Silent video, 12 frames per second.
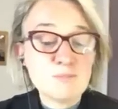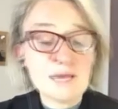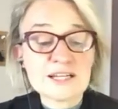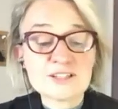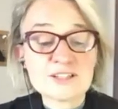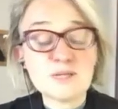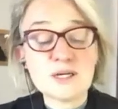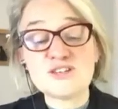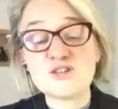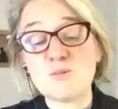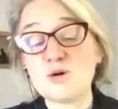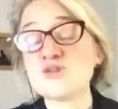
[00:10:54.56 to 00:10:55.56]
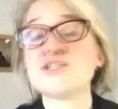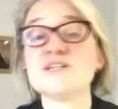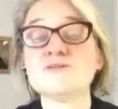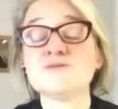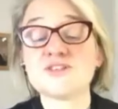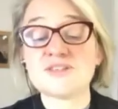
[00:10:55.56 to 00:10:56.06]
And back to my list of
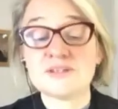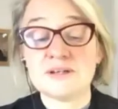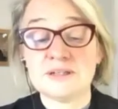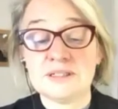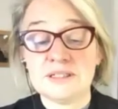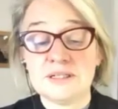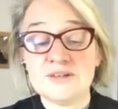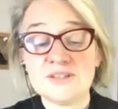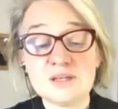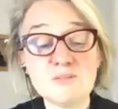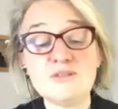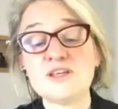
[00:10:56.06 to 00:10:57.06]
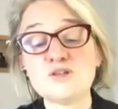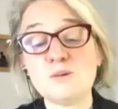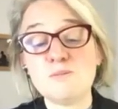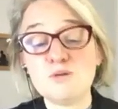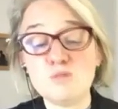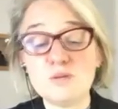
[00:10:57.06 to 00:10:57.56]
positives. Some of
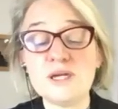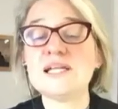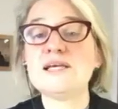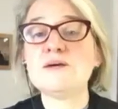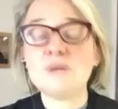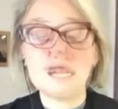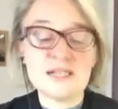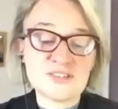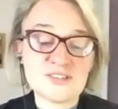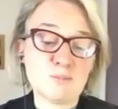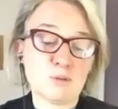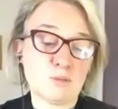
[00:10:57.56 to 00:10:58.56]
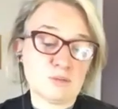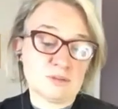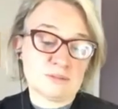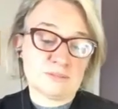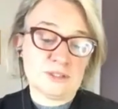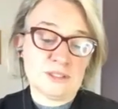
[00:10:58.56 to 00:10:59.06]
this would be really, really simple.